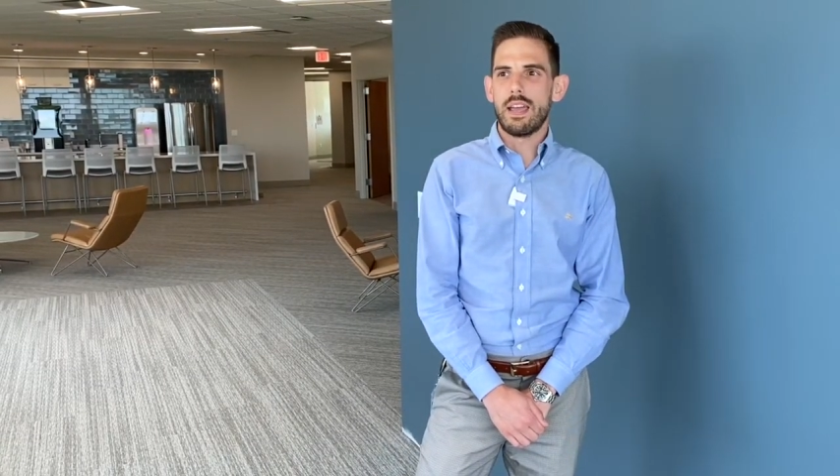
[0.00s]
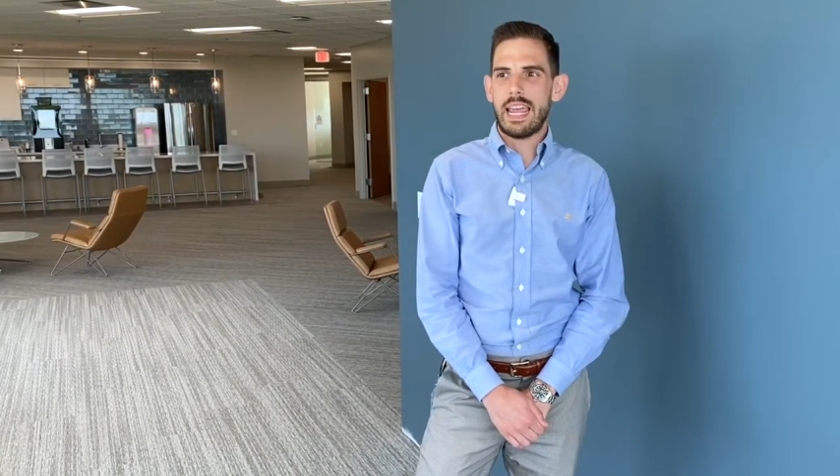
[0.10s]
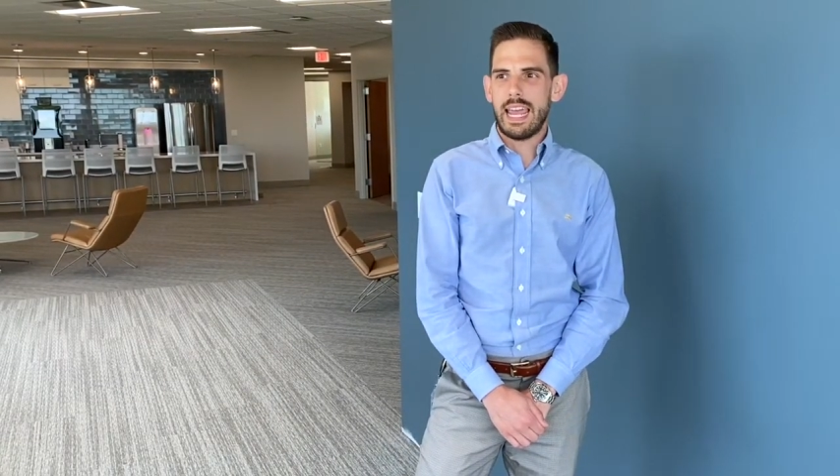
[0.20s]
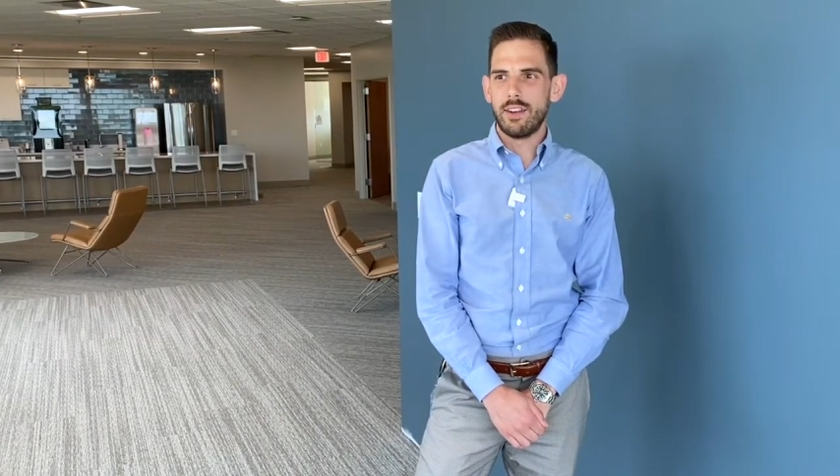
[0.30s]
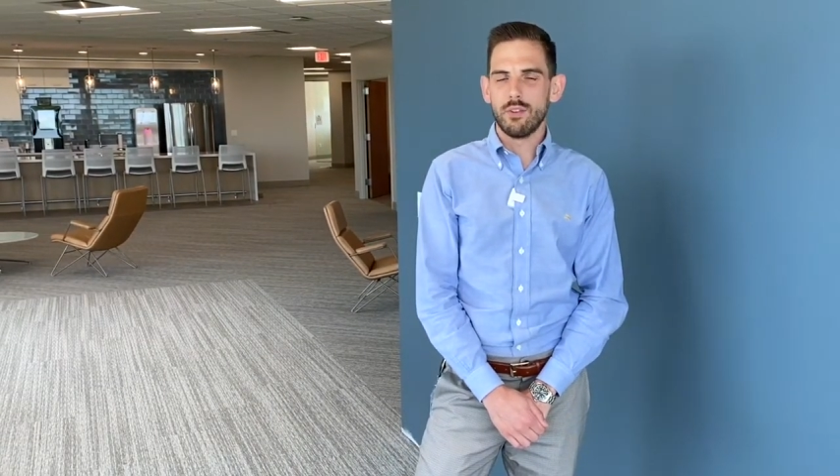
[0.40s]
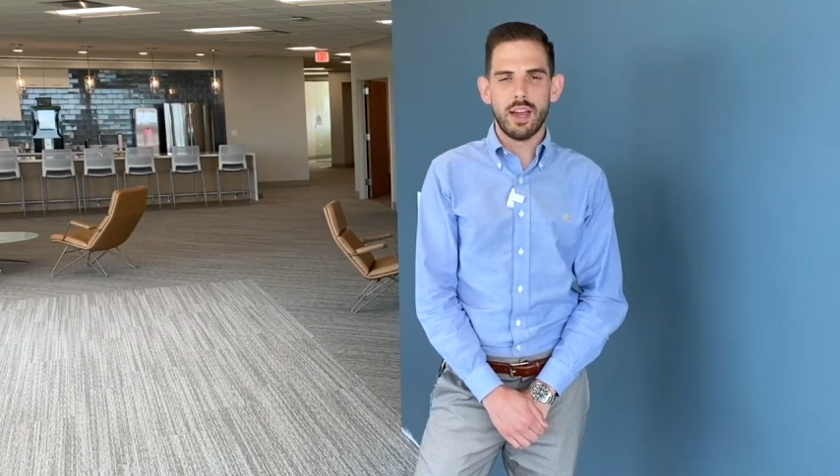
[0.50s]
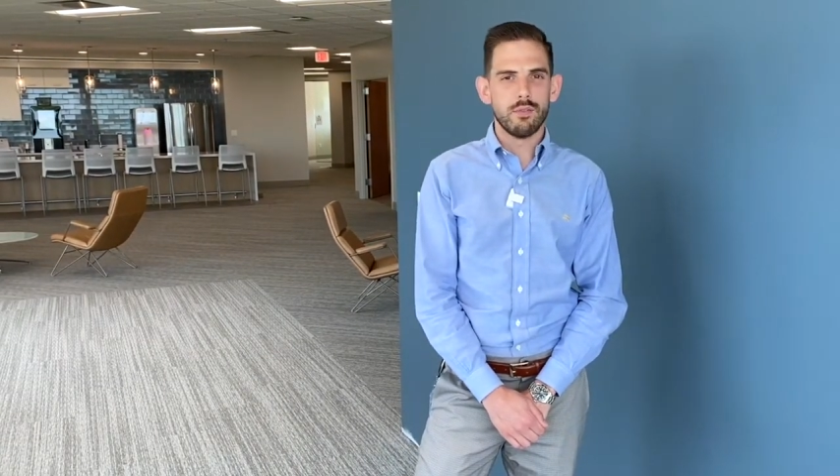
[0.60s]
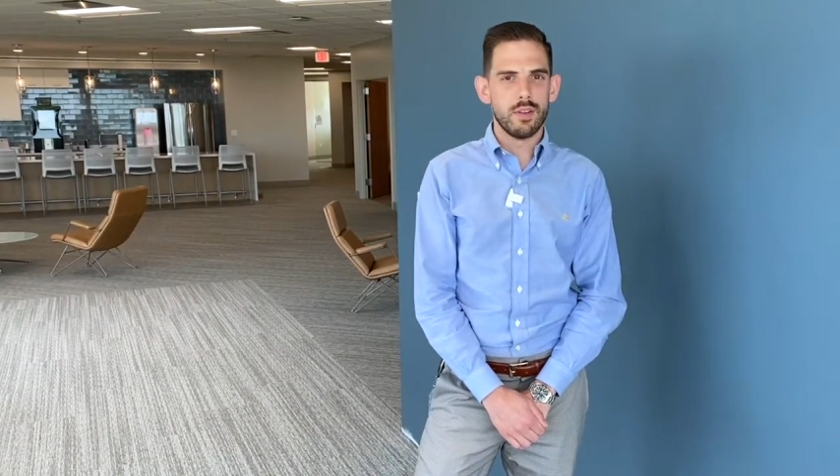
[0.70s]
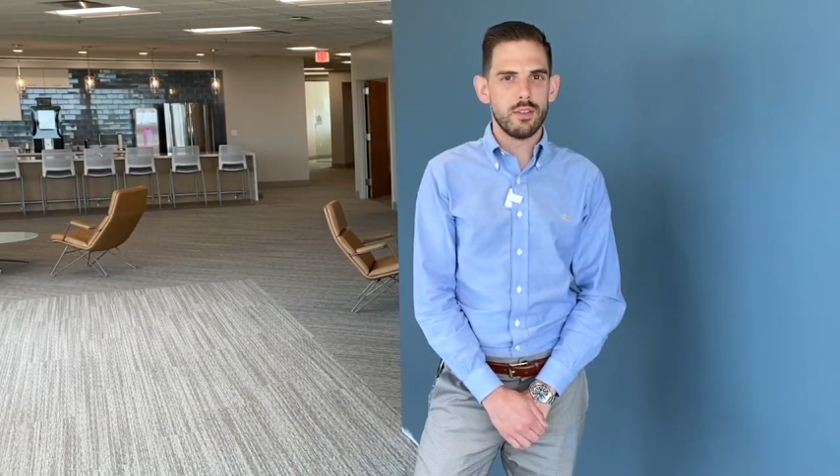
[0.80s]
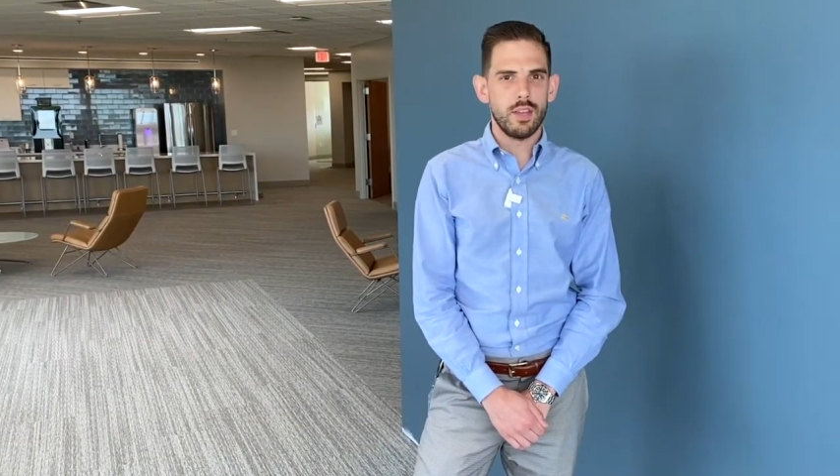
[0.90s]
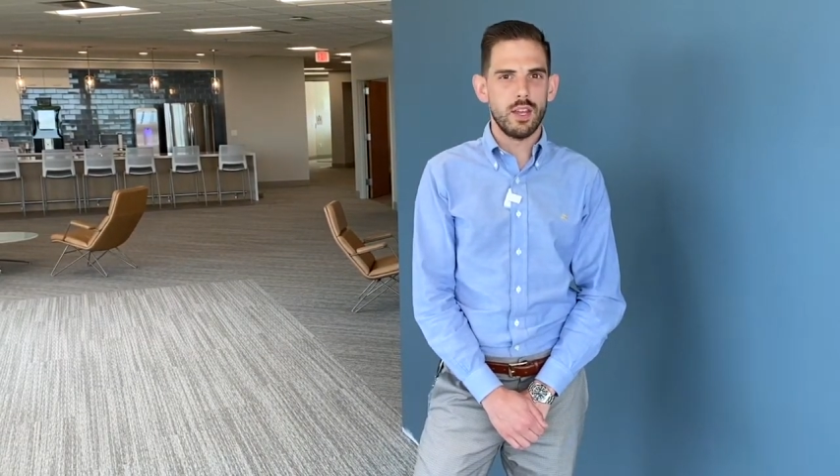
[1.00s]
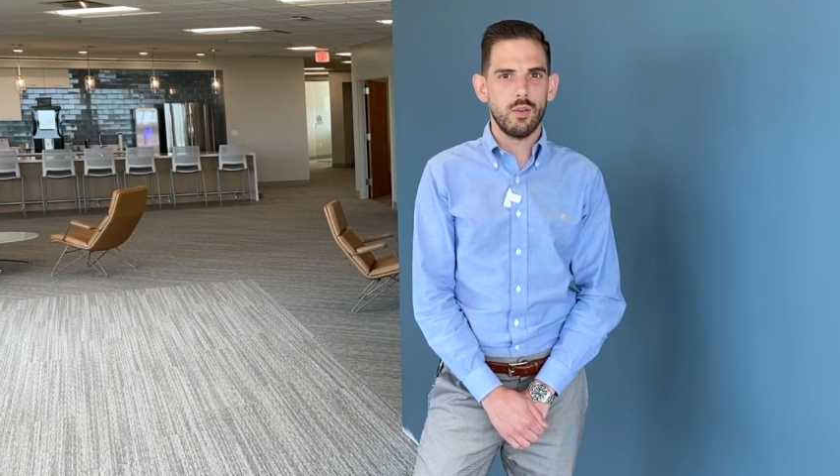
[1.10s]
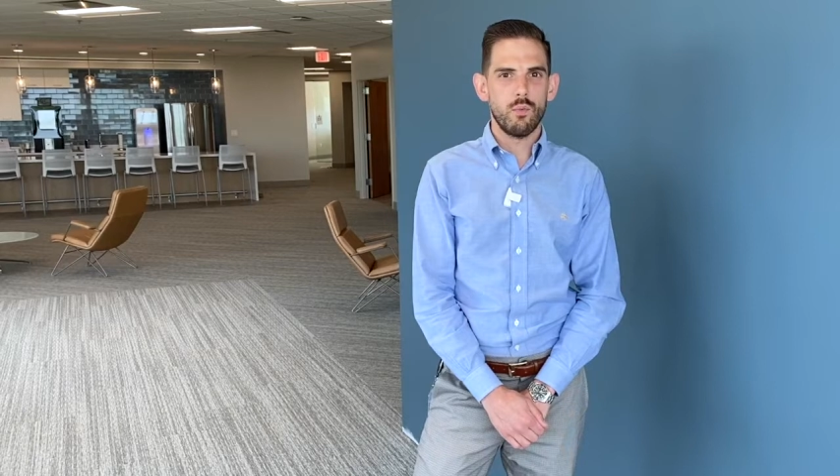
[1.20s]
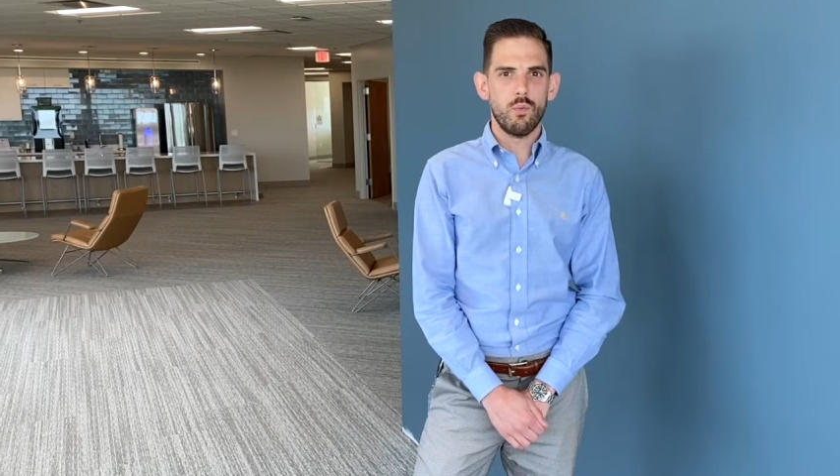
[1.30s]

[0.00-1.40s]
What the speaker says: handled everything